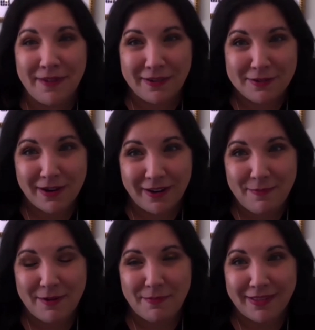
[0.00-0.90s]
favorite part
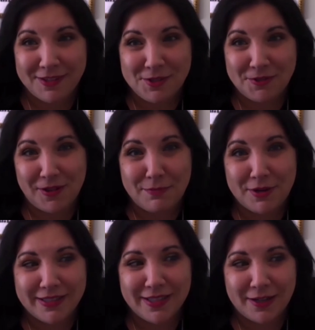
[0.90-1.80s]
about being the Junior League
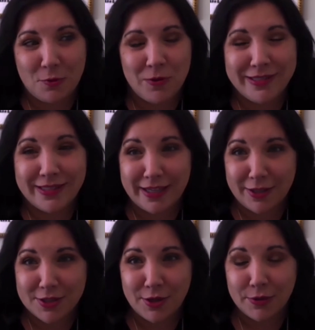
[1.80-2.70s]
president was
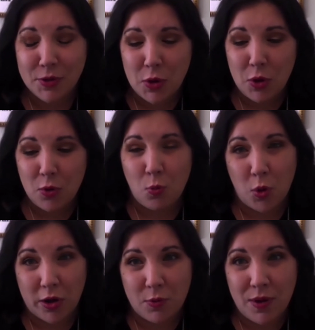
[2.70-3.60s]
getting to
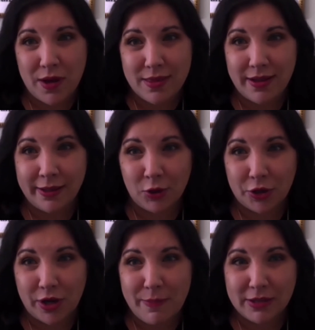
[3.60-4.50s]
work with and
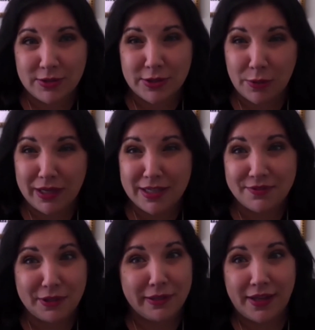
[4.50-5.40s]
learn about so many
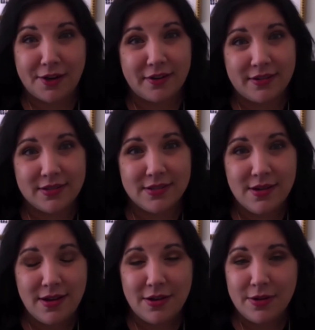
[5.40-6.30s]
different leaders.
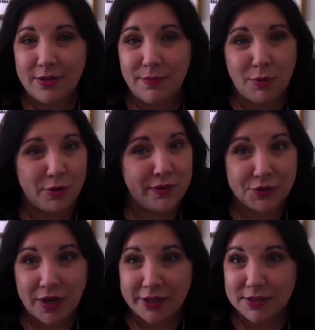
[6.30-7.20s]
The board of
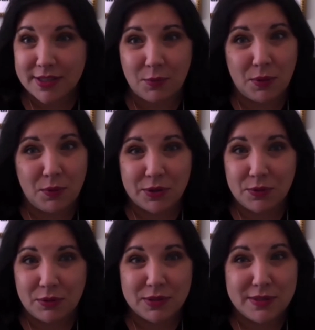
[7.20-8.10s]
directors that we worked
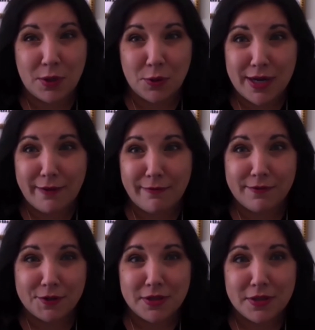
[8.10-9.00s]
with was so
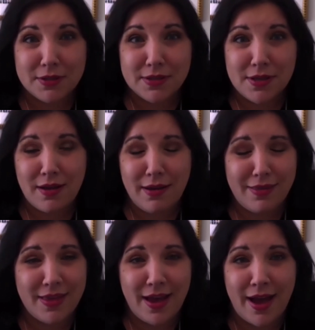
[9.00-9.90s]
diverse
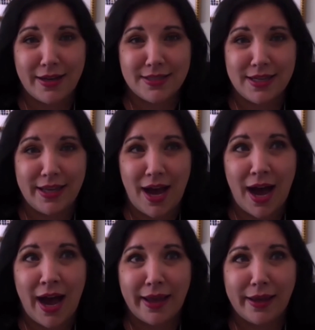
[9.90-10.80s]
that
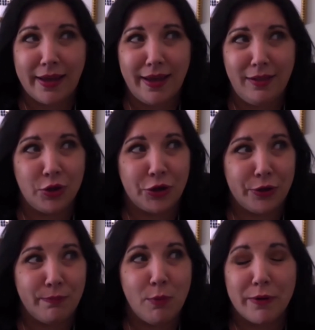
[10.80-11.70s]
I
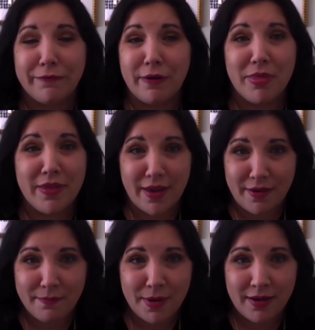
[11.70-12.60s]
learned more from
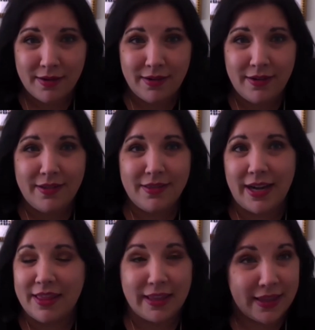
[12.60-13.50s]
them
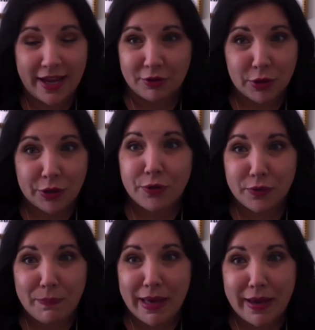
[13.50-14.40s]
than I think they ever learned
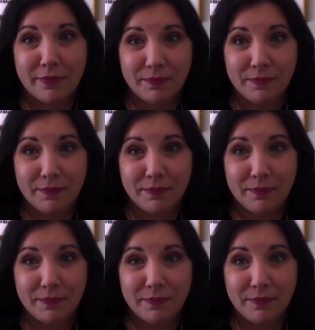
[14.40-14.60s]
from me.